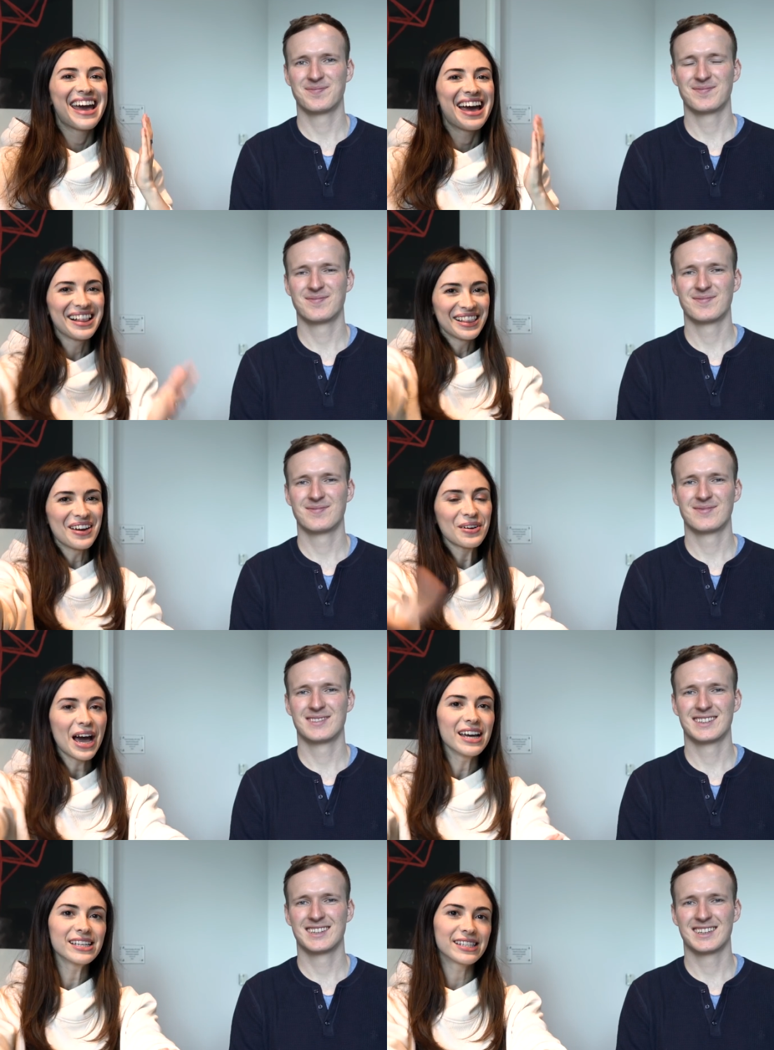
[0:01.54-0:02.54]
Speaker 1: Hello
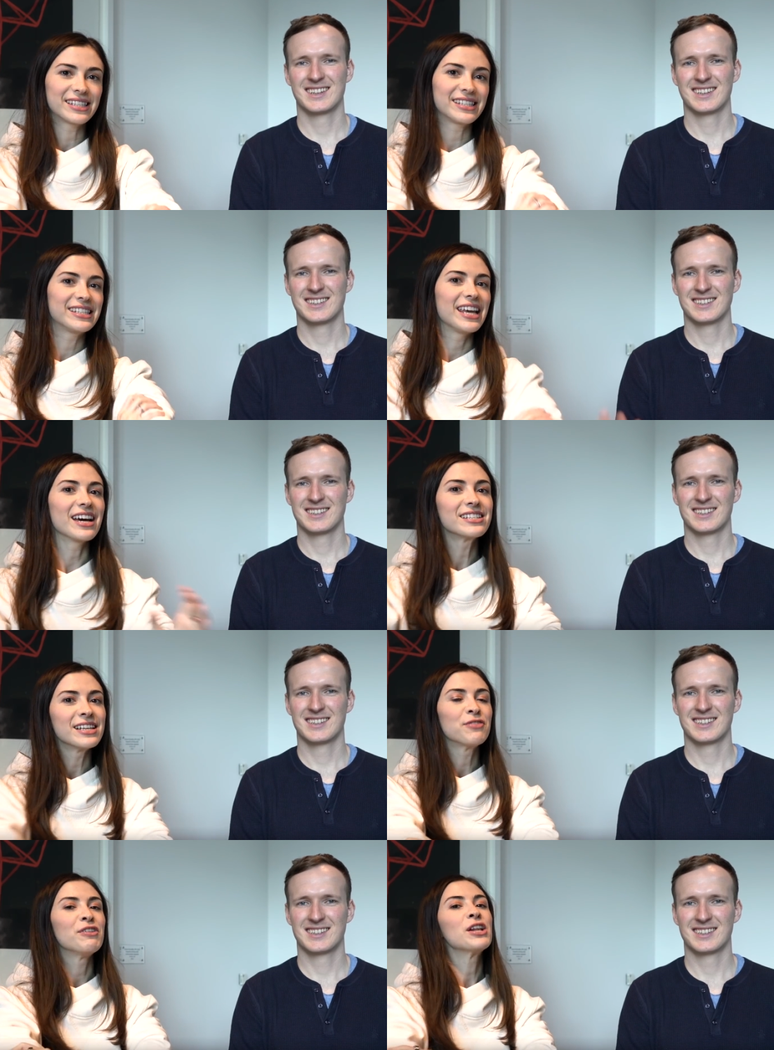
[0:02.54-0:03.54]
guys!
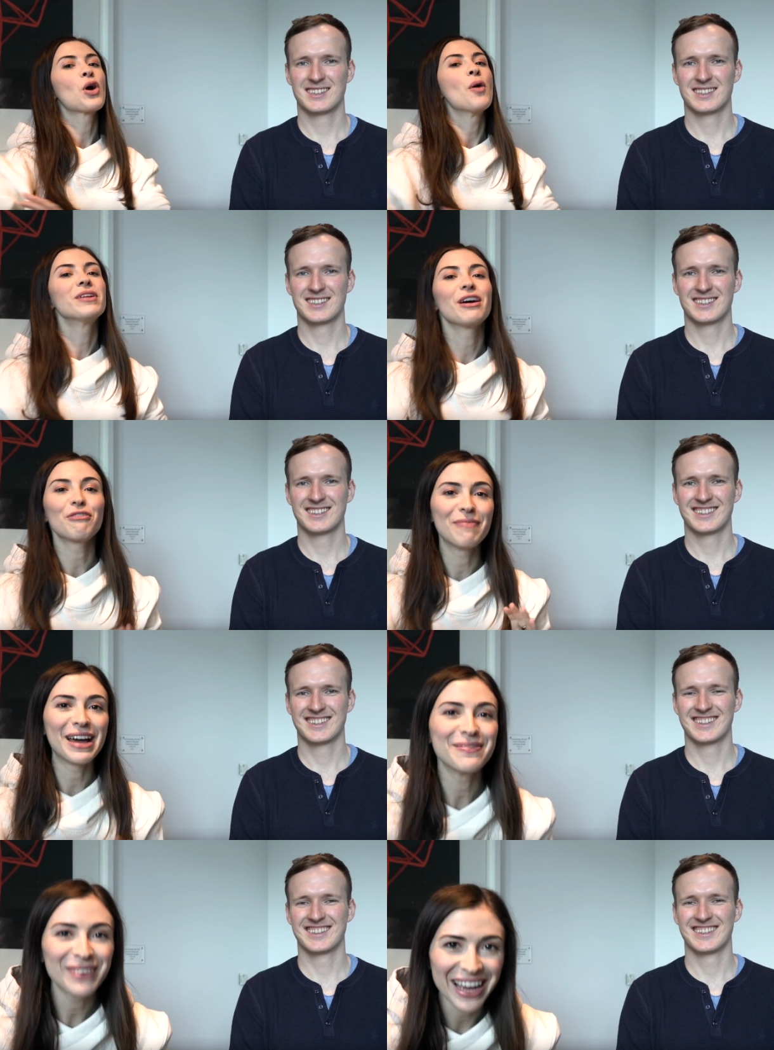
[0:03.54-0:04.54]
Herzlich willkommen auf
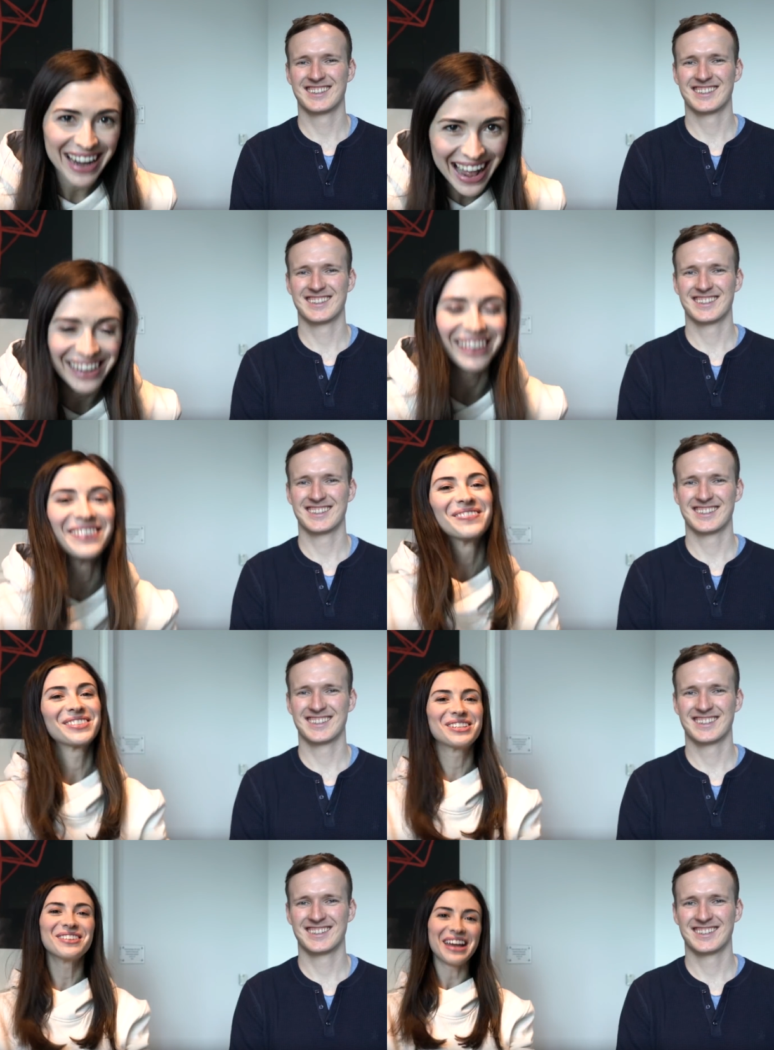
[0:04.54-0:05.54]
meinem Kanal!
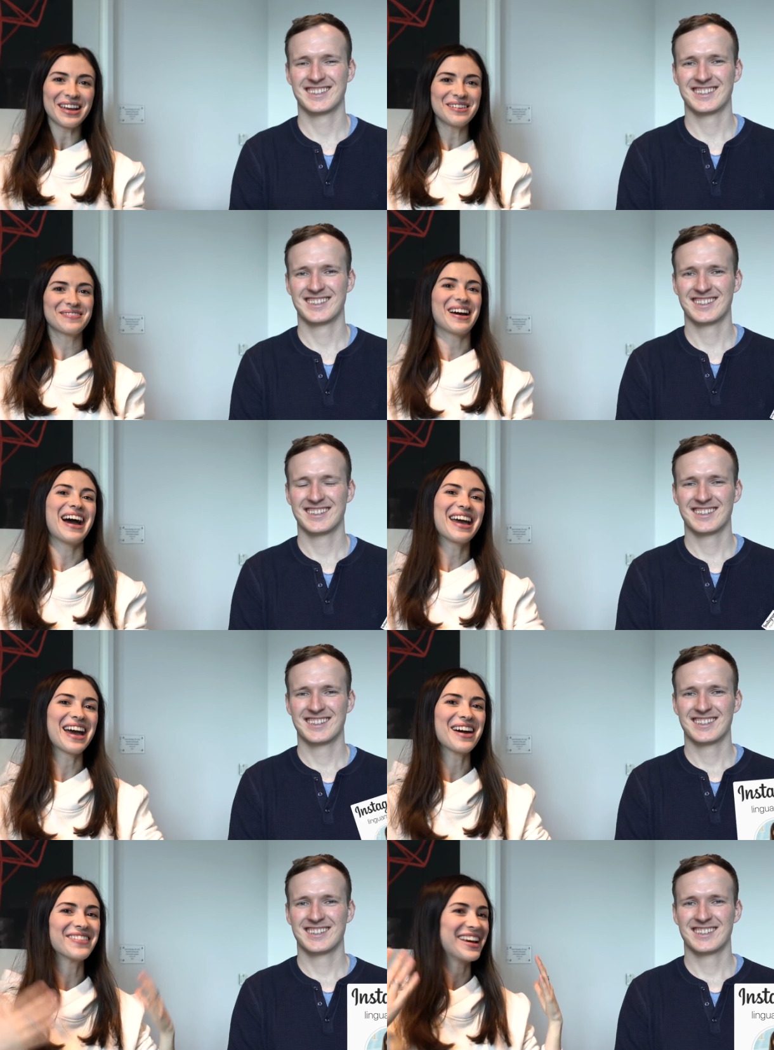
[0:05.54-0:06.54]
Today I
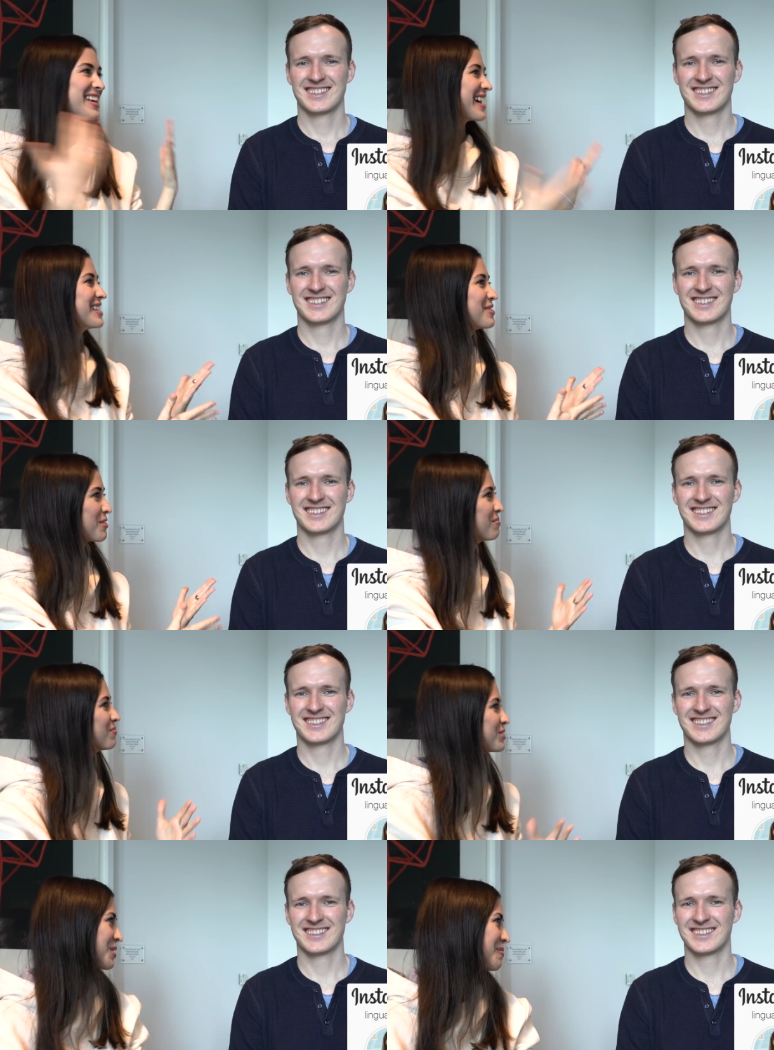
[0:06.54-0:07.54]
have a guest
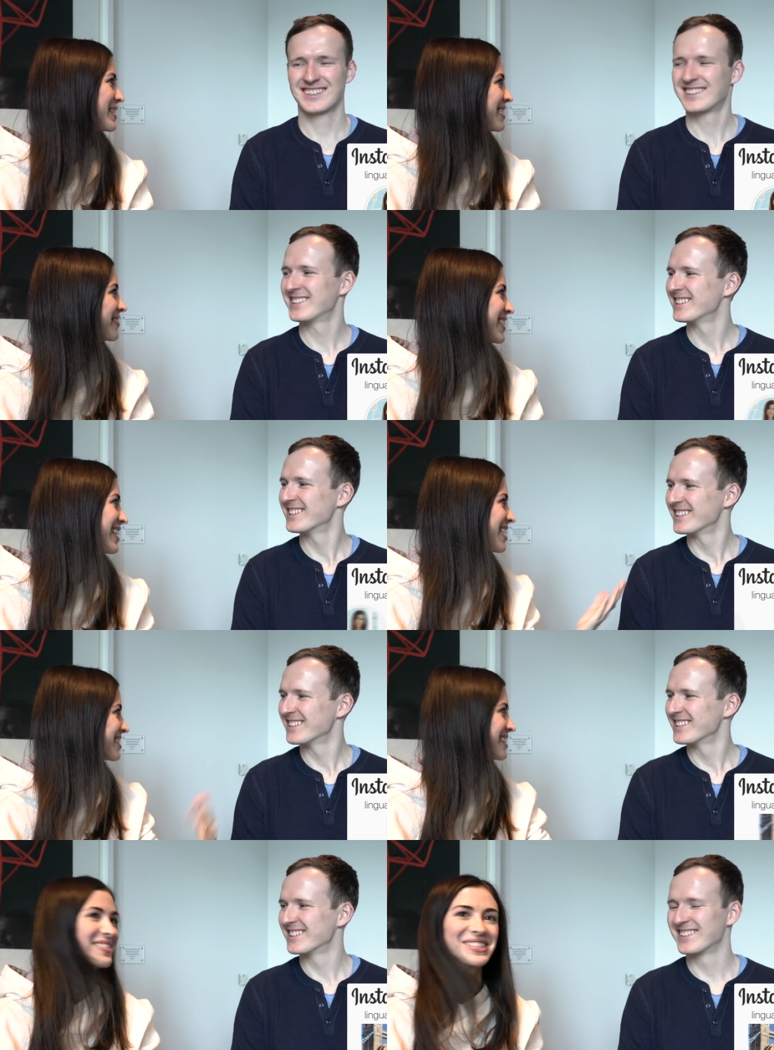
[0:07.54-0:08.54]
from Germany. He
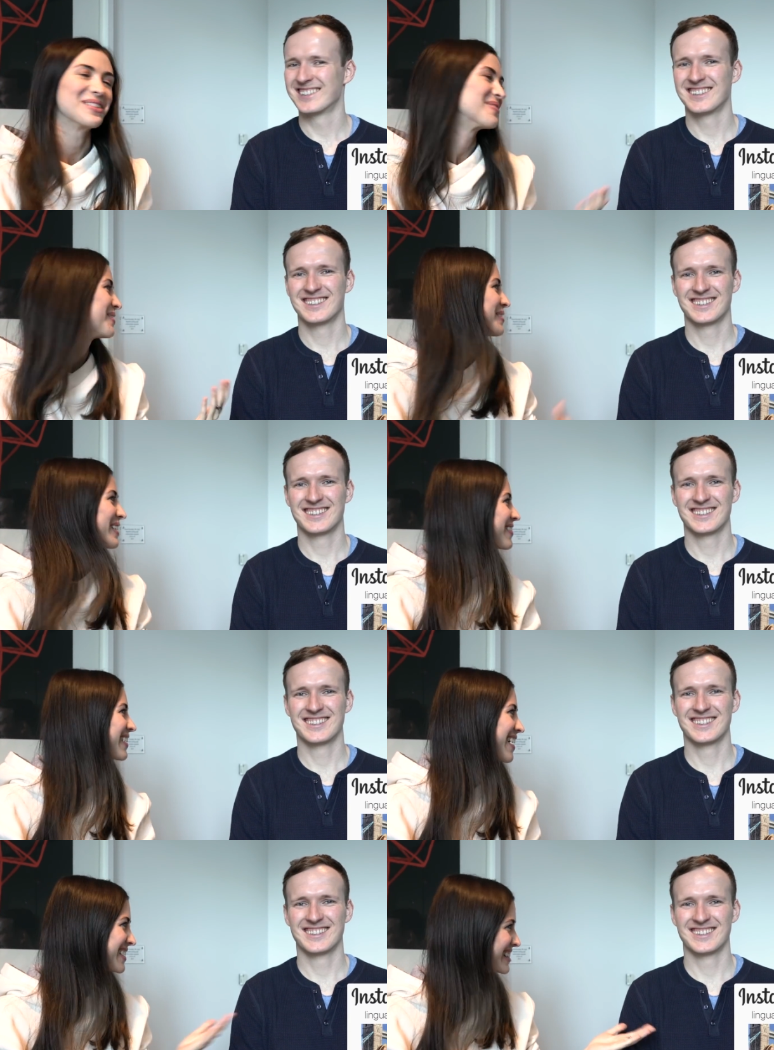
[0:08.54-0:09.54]
actually lives here, but
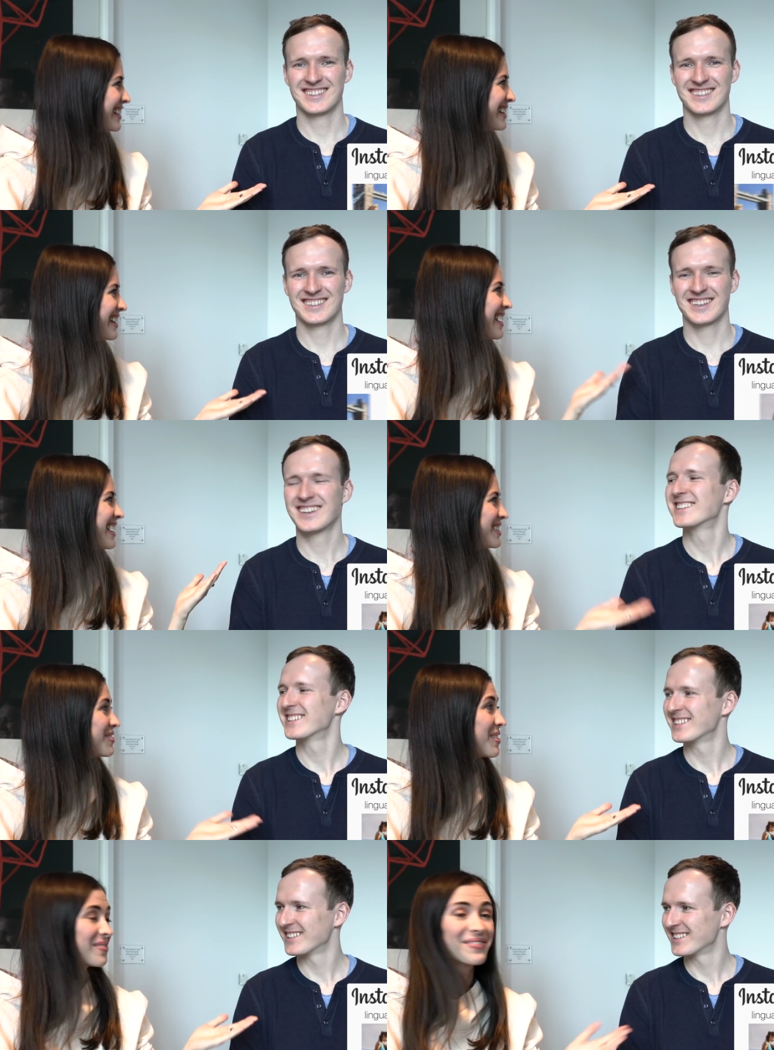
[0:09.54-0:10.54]
whatever. Carsten
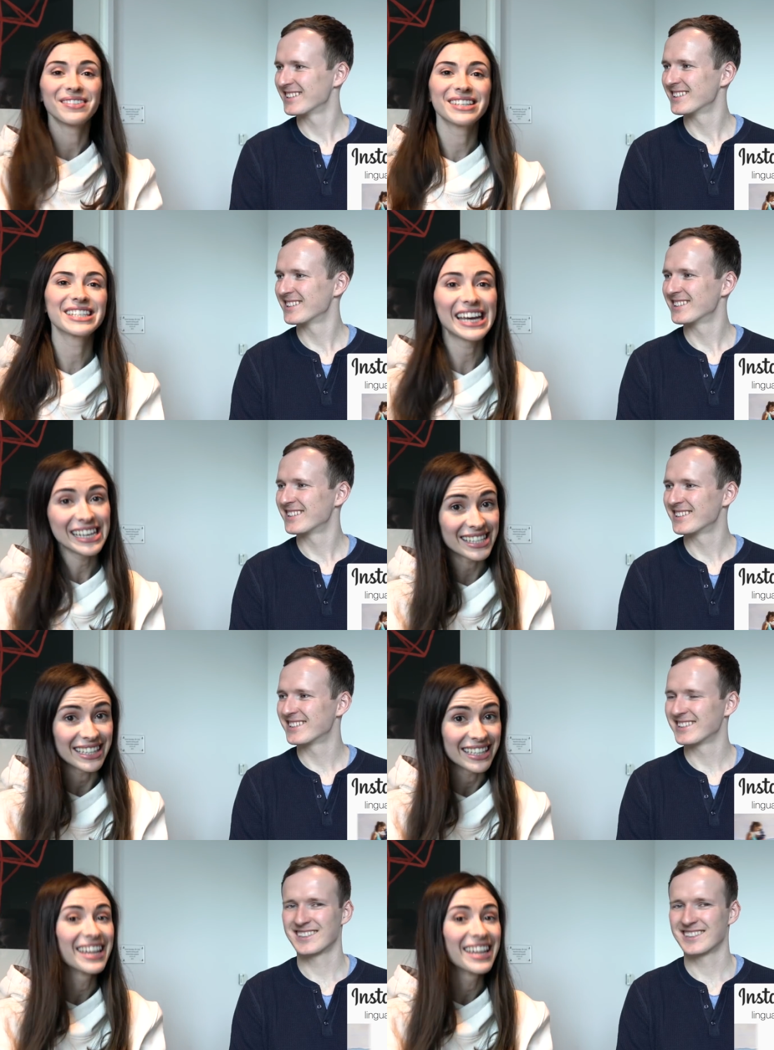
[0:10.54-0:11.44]
is from Dresden